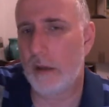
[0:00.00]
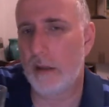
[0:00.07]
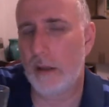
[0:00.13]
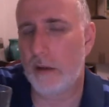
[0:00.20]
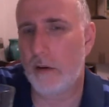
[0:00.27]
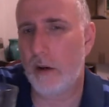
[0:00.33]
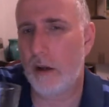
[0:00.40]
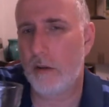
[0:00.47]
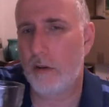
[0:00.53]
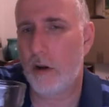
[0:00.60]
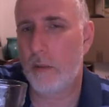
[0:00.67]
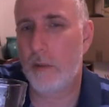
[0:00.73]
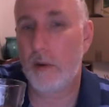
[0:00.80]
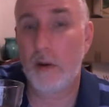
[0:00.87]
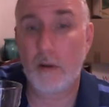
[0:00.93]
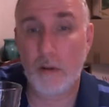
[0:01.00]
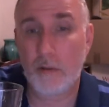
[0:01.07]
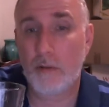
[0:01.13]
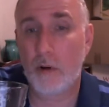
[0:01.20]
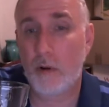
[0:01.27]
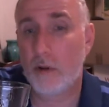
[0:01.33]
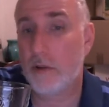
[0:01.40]
like great guitar player, good
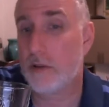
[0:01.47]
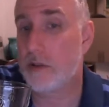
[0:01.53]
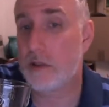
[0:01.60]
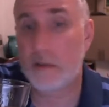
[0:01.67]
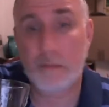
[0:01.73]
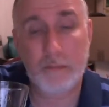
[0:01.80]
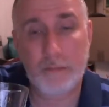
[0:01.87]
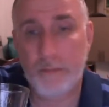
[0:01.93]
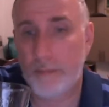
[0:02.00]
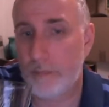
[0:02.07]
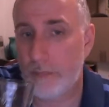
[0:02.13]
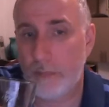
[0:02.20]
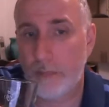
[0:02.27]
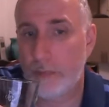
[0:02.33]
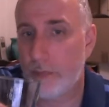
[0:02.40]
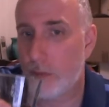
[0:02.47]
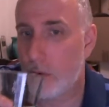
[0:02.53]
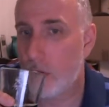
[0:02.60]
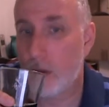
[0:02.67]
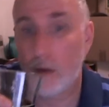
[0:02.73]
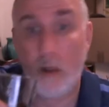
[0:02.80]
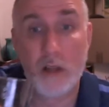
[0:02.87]
vocalist,
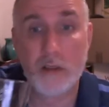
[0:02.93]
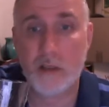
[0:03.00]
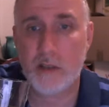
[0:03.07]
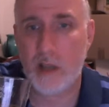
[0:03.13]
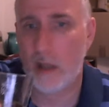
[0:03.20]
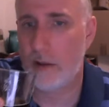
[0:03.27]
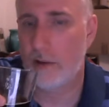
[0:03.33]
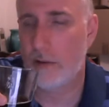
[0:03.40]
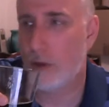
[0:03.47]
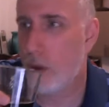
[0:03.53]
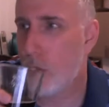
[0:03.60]
lots of talent